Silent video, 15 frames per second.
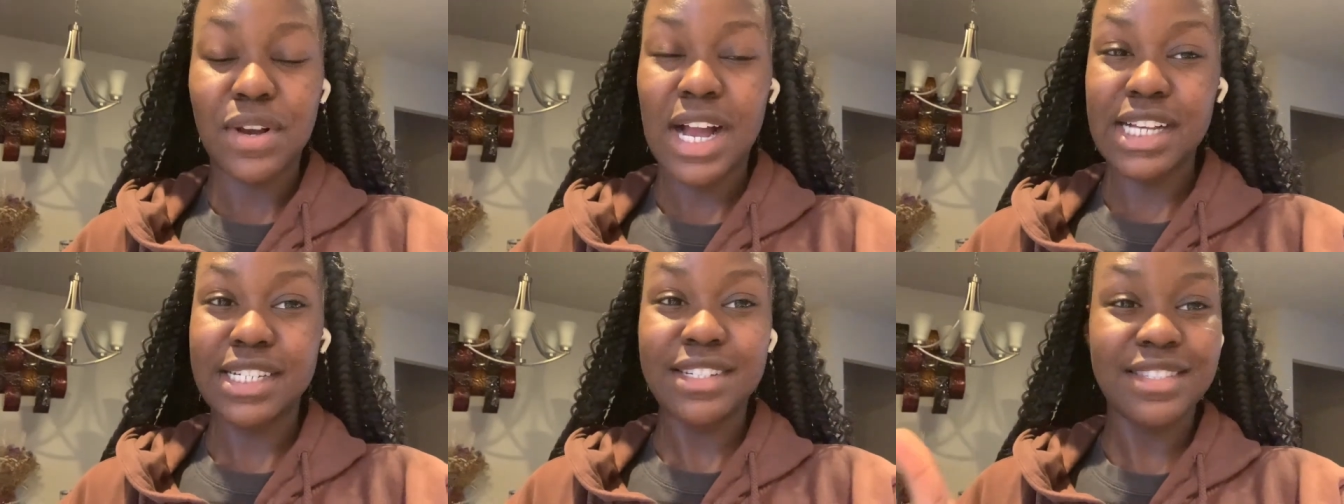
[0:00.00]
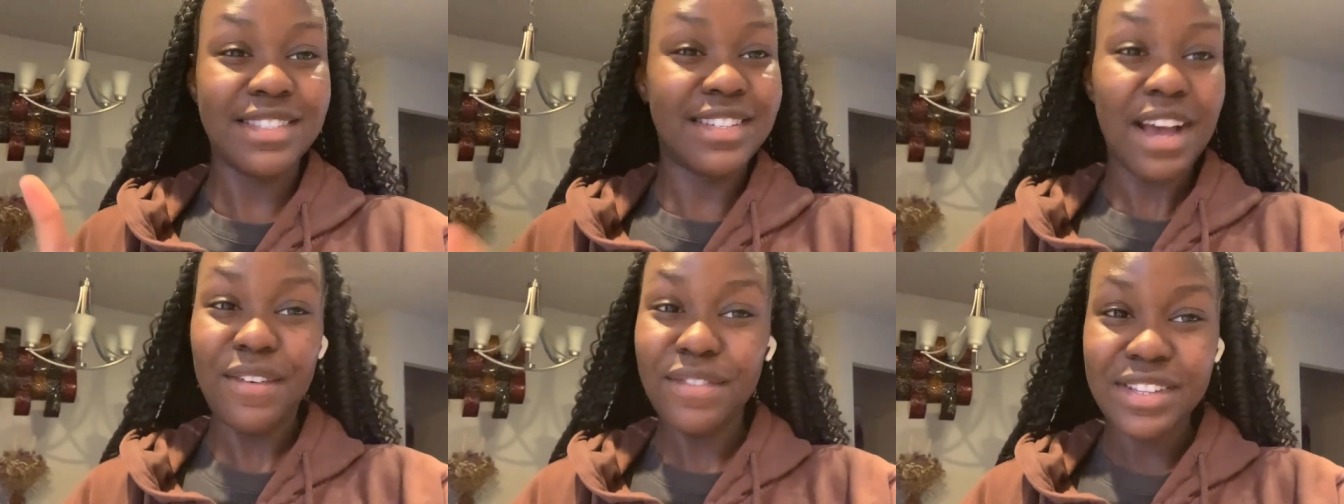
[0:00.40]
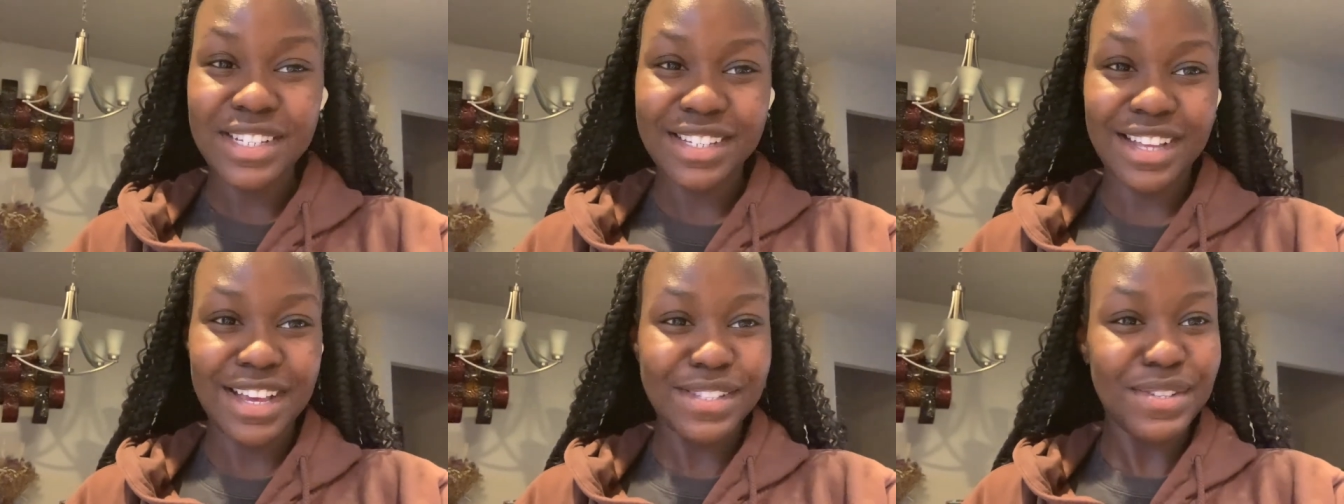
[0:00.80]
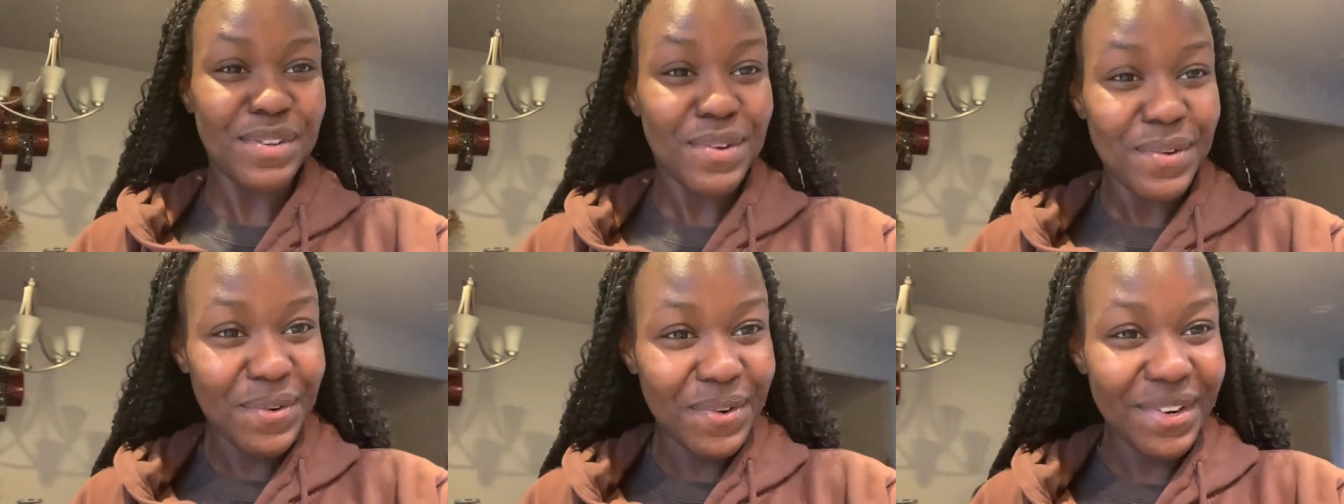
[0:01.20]
guys should definitely stay
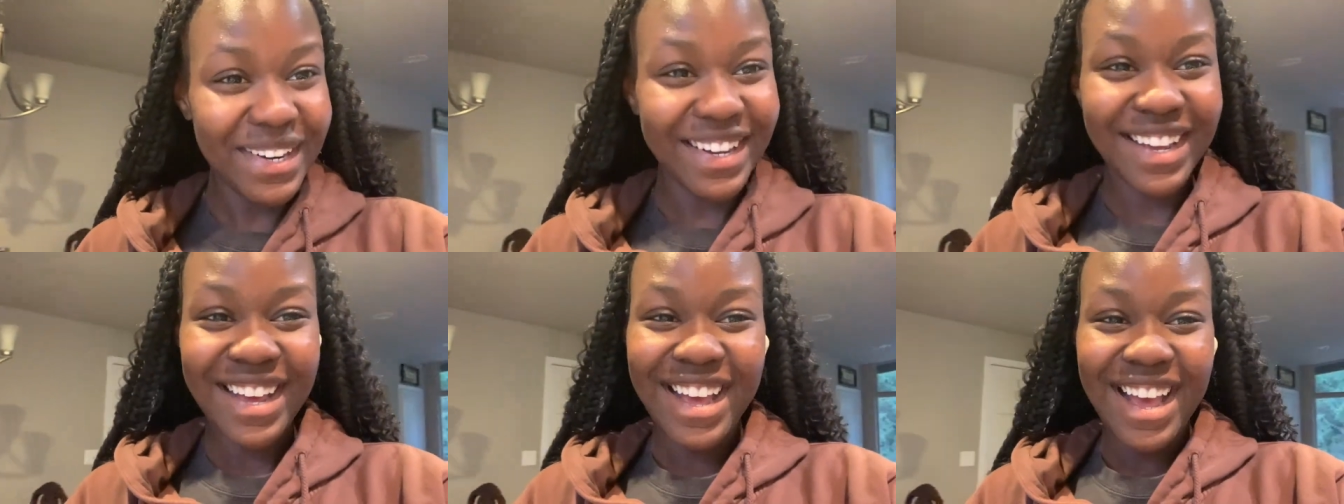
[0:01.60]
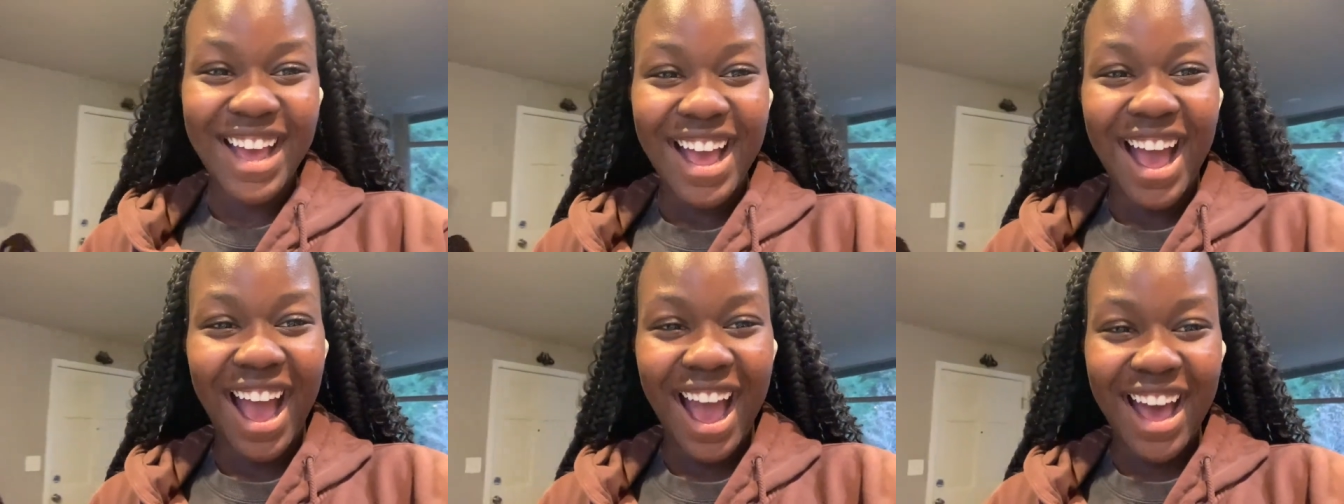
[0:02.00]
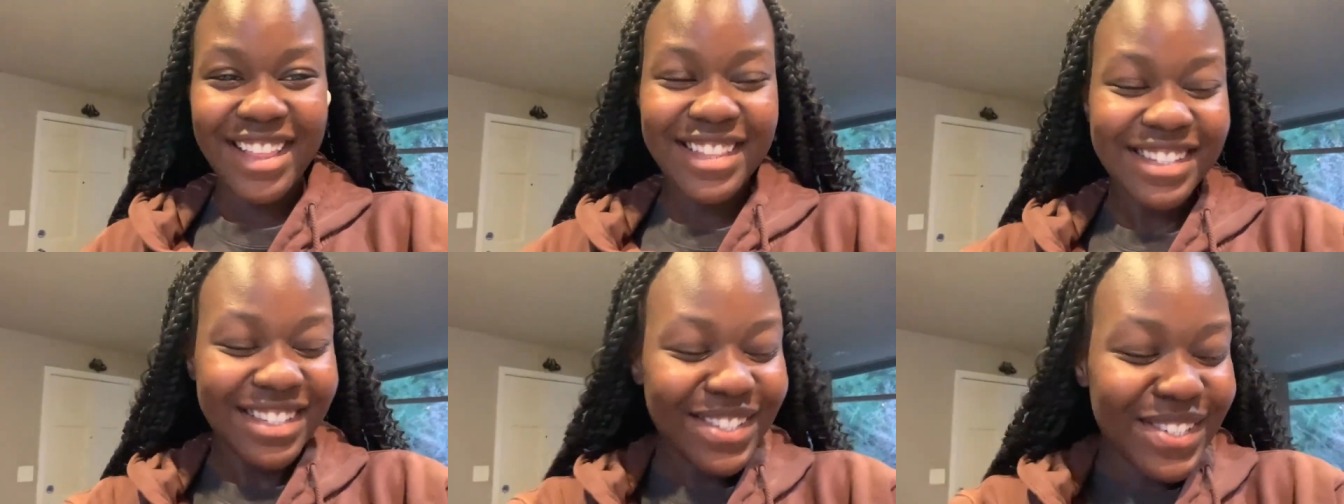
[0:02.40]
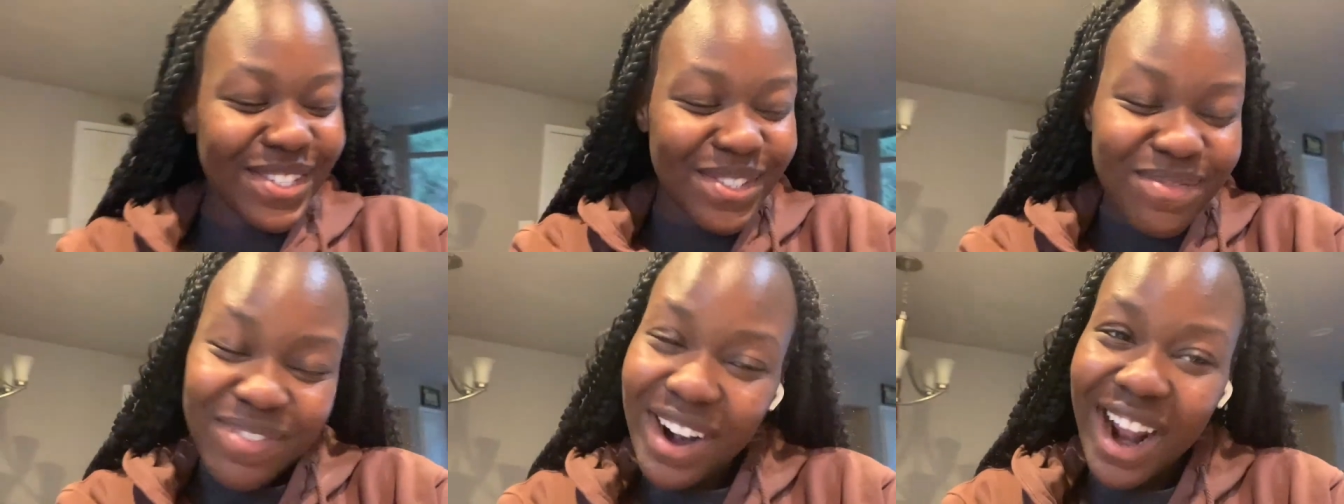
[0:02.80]
tuned. I had this little
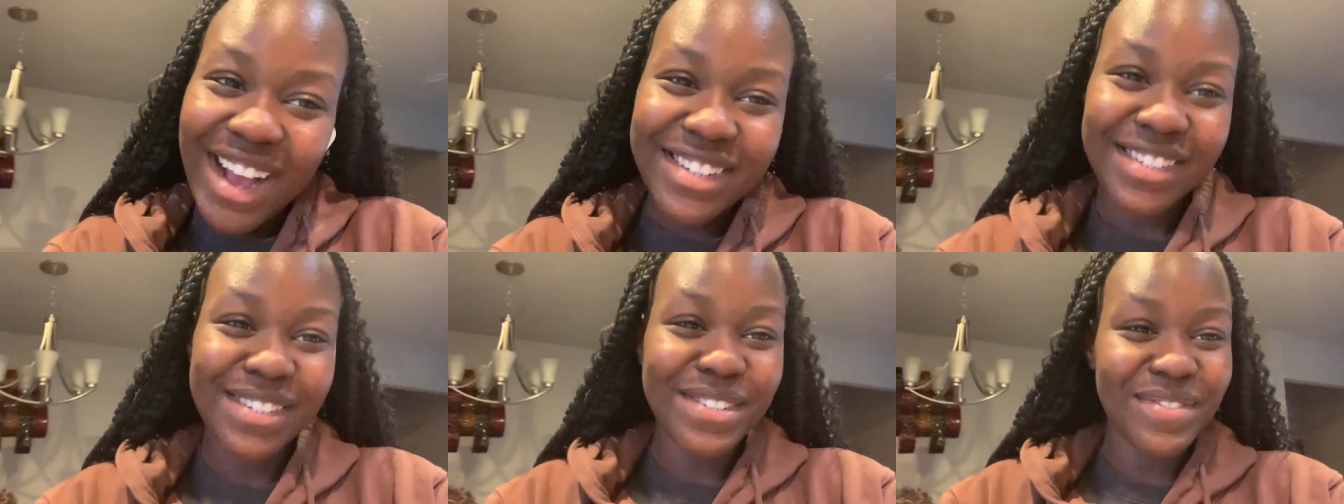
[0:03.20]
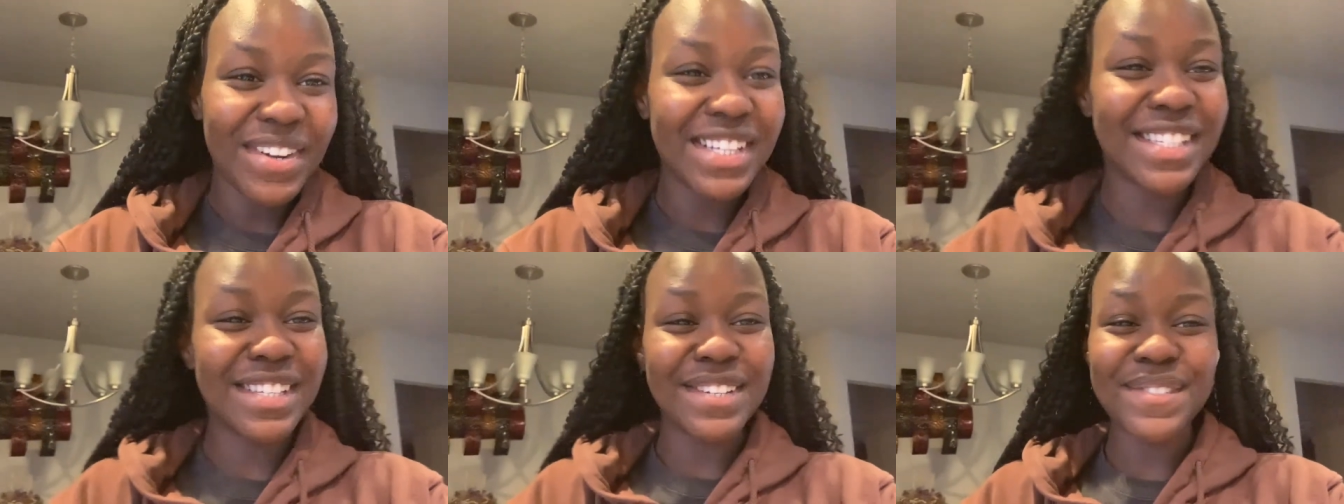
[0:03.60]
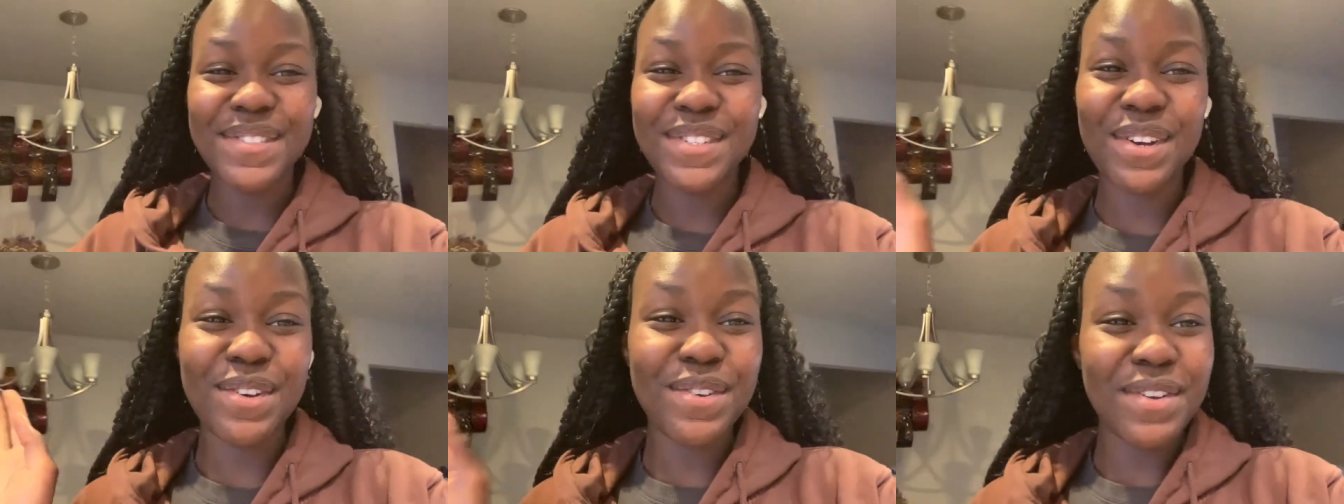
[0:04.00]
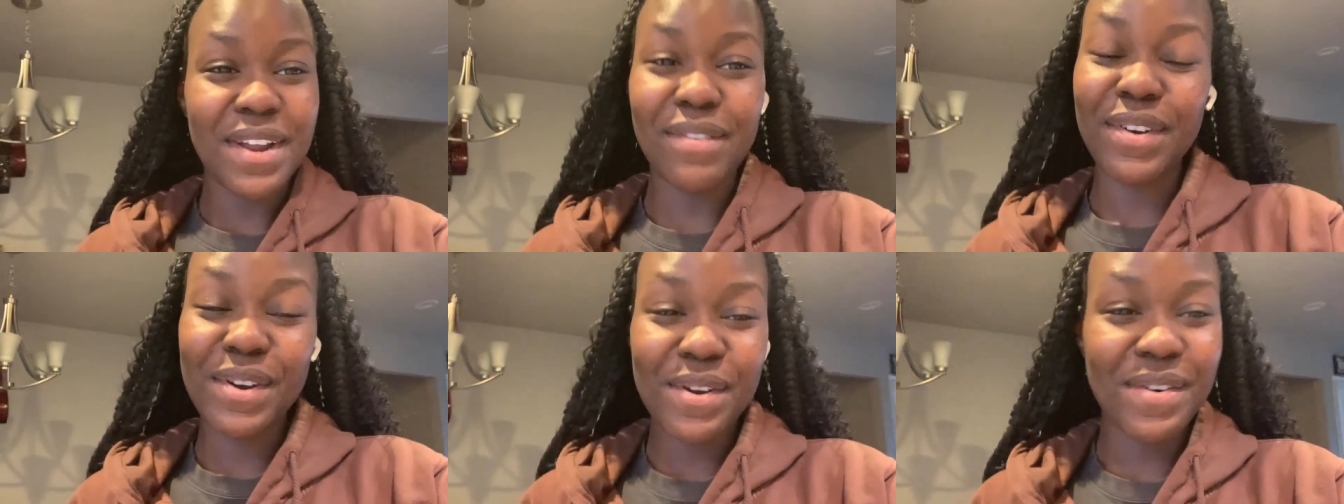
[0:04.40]
surprise under my sleeve, so you
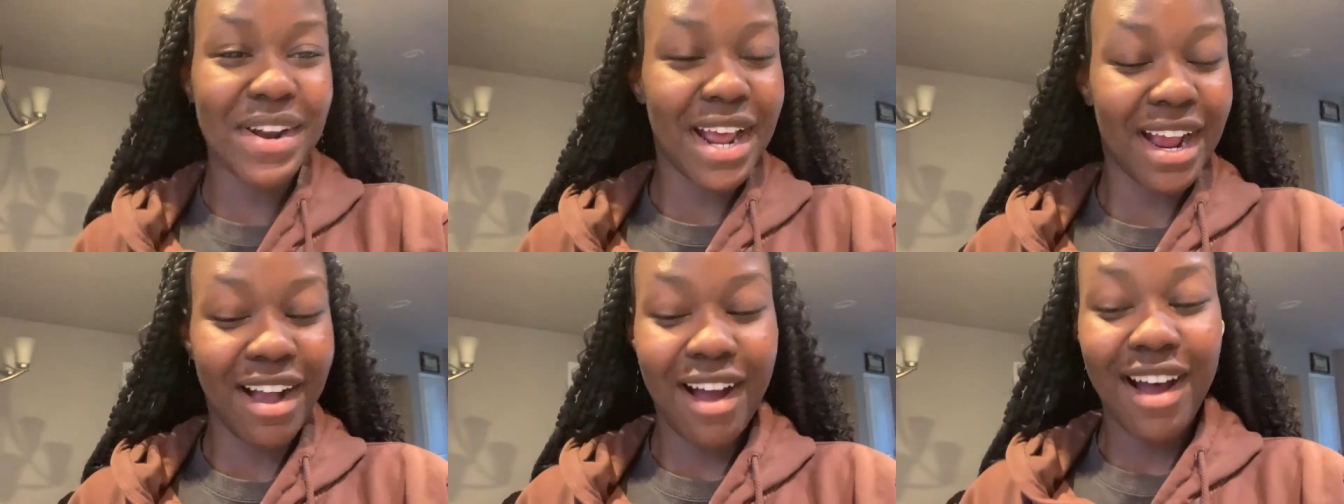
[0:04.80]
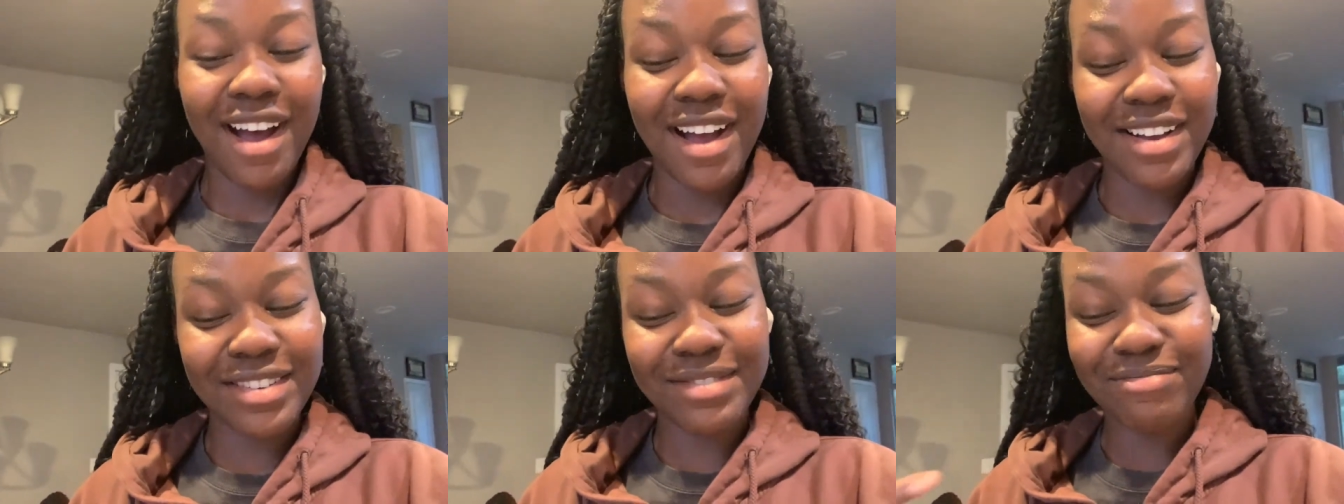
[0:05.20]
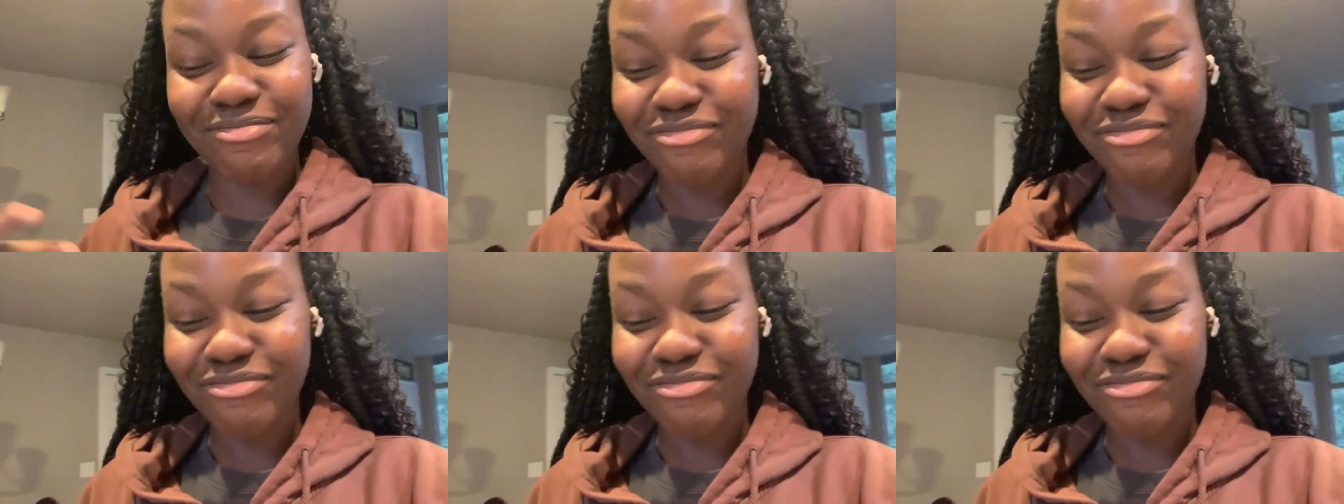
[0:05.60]
never know what I got.